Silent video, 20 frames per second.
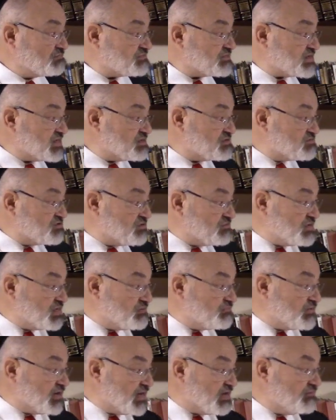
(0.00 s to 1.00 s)
And the Roman
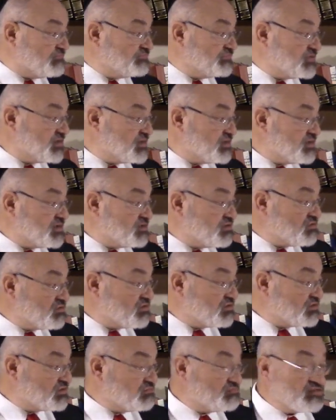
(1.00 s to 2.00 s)
Empire,
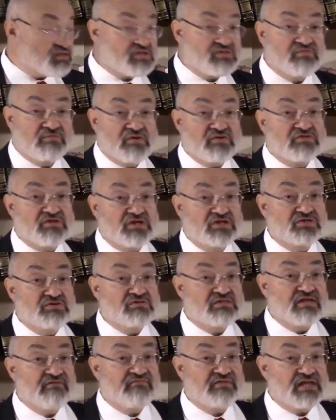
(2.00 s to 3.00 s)
since most of the Jews
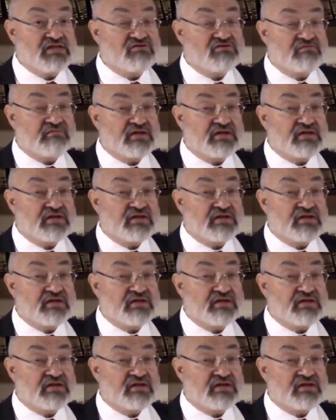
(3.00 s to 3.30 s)
lived in the Eastern